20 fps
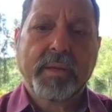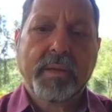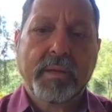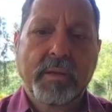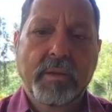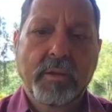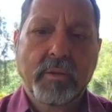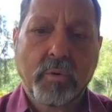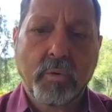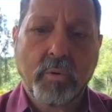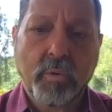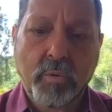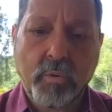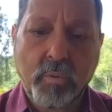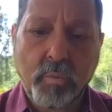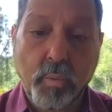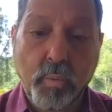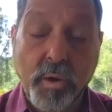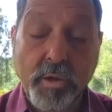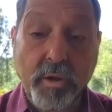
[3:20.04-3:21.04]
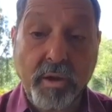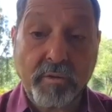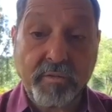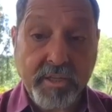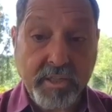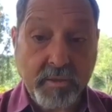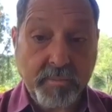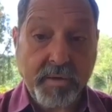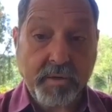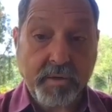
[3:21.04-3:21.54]
When you have
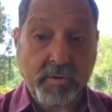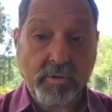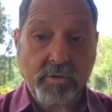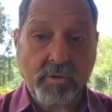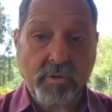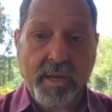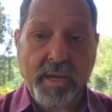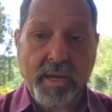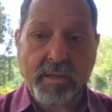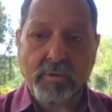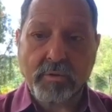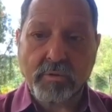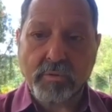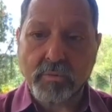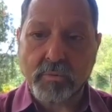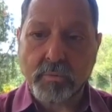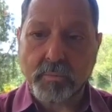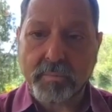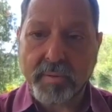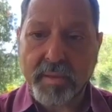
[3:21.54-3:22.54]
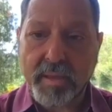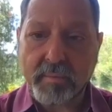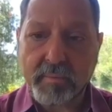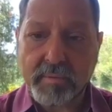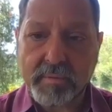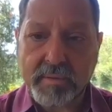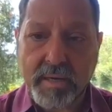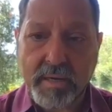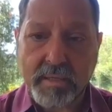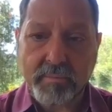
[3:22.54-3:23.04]
experience, again, you don't play
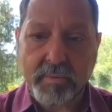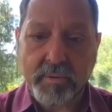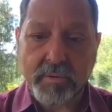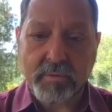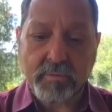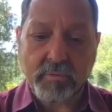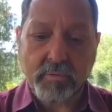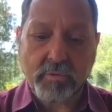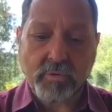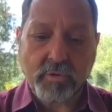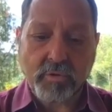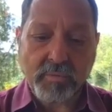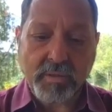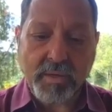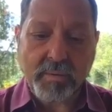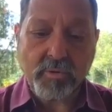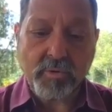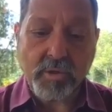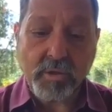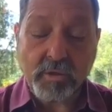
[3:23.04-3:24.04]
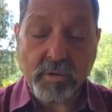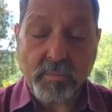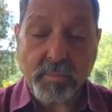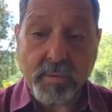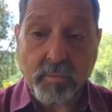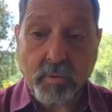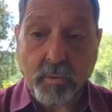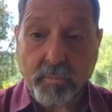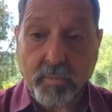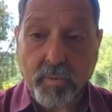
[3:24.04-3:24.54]
with that, but sometimes you need a little
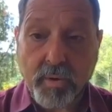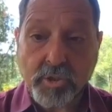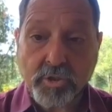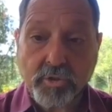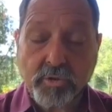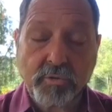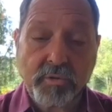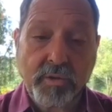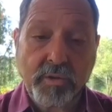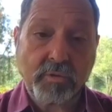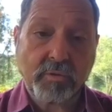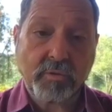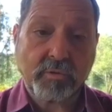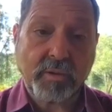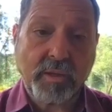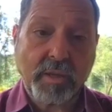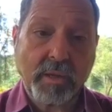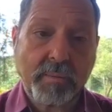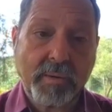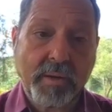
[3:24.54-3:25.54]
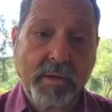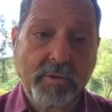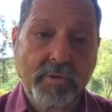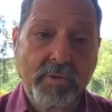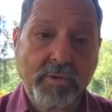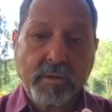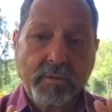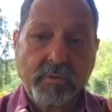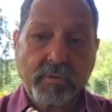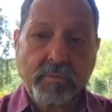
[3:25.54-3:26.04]
bit more pressure than you think
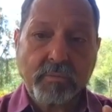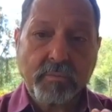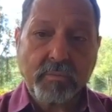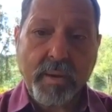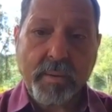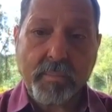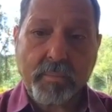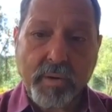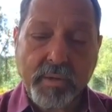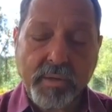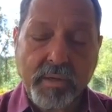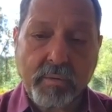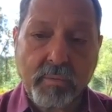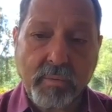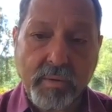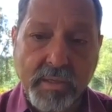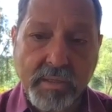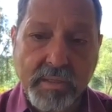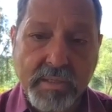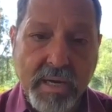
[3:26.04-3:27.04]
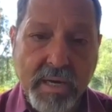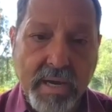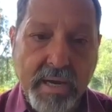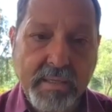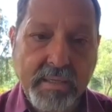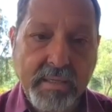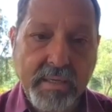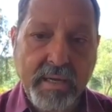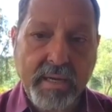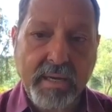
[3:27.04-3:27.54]
because the membrane are really
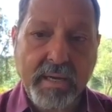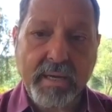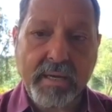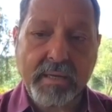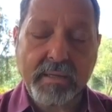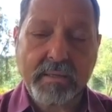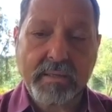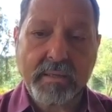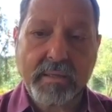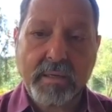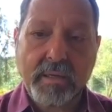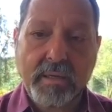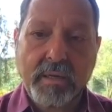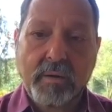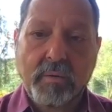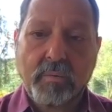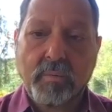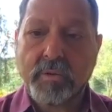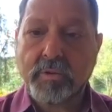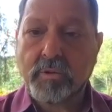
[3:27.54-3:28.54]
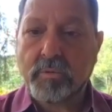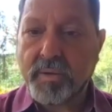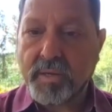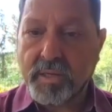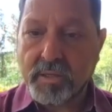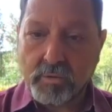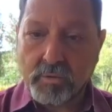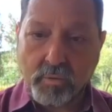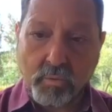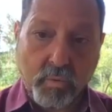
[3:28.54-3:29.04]
tight. And when you
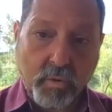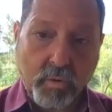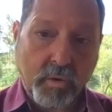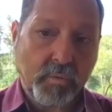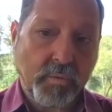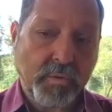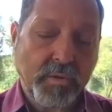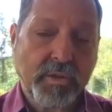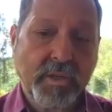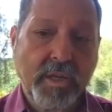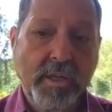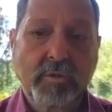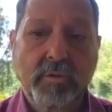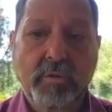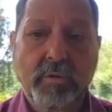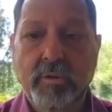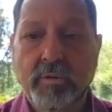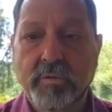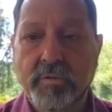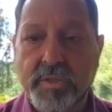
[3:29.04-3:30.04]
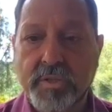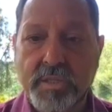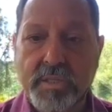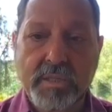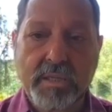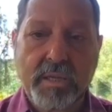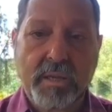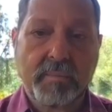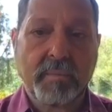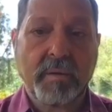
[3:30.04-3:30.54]
begin to work with the central nervous
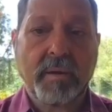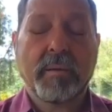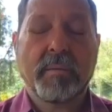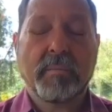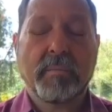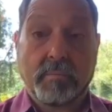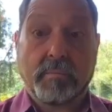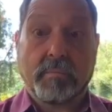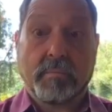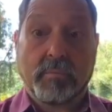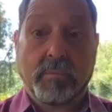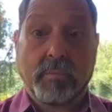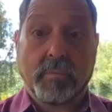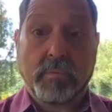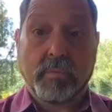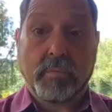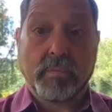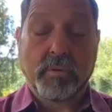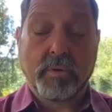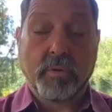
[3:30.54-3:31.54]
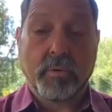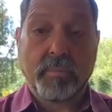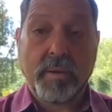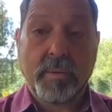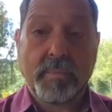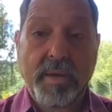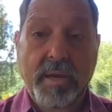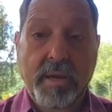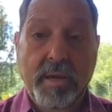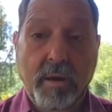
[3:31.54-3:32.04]
system, the
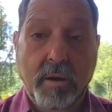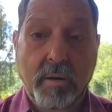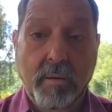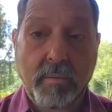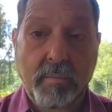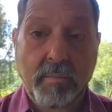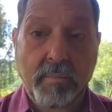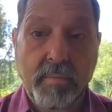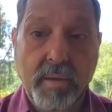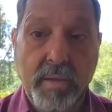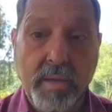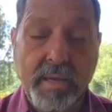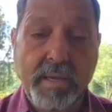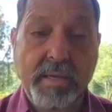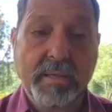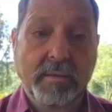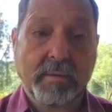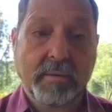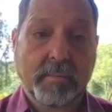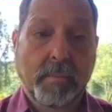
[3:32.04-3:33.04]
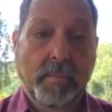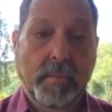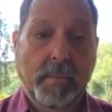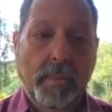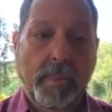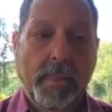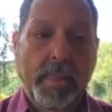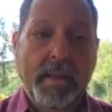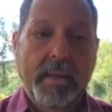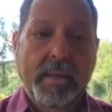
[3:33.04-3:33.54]
baby come in.
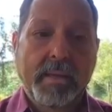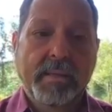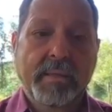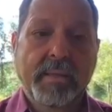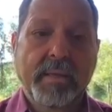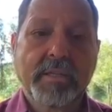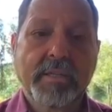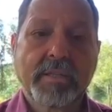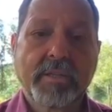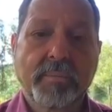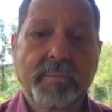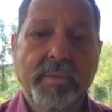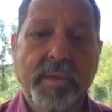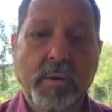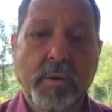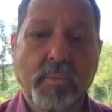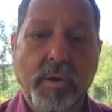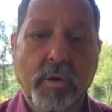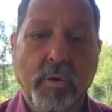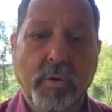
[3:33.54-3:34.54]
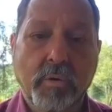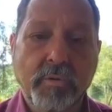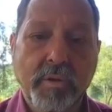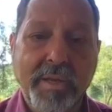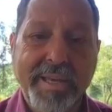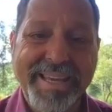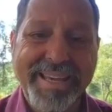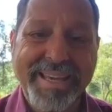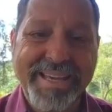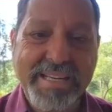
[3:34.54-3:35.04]
There's something we call
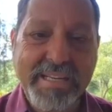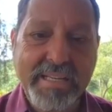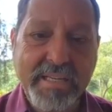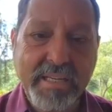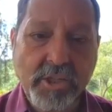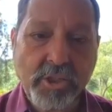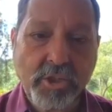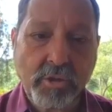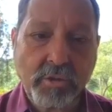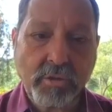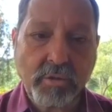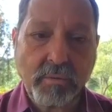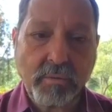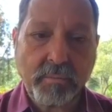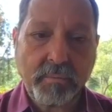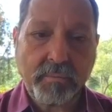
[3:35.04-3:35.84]
ignition.